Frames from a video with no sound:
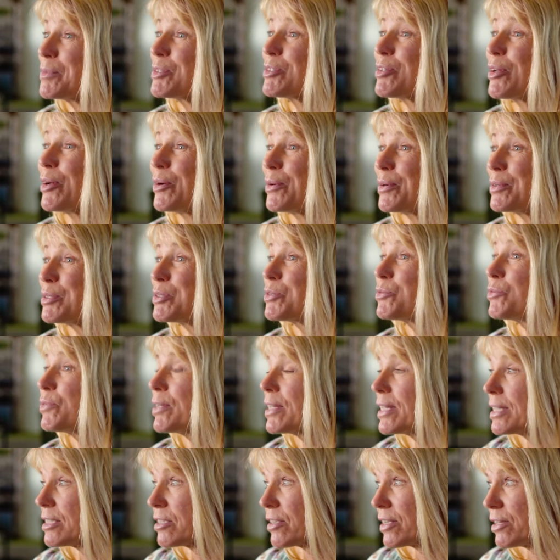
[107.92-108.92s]
So it was
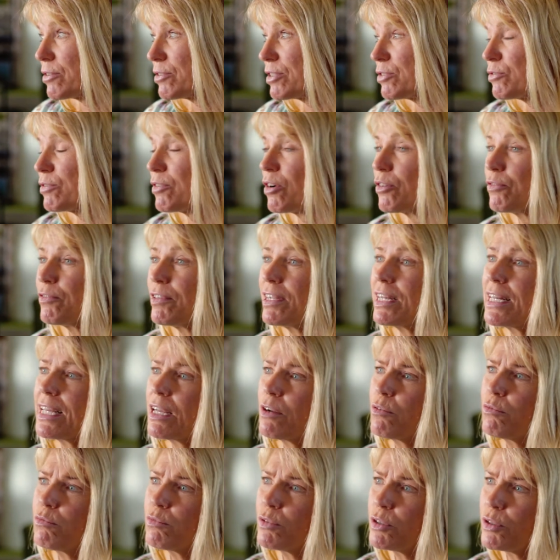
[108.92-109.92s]
really, so there was really
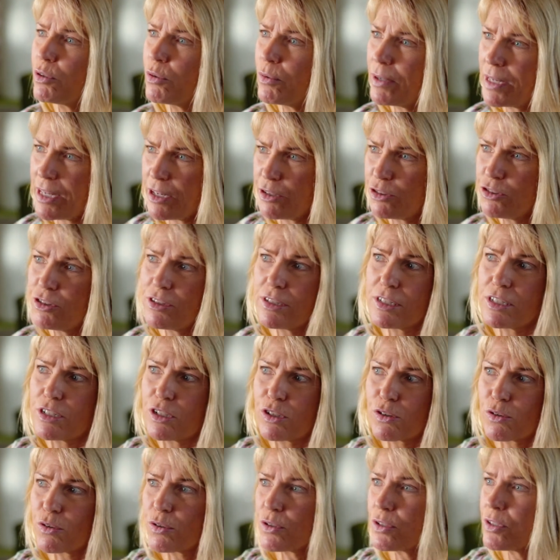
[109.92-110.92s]
a real interest
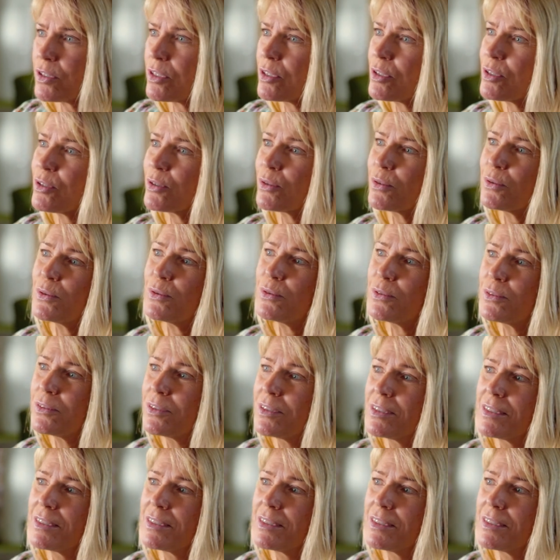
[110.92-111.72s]
across the school.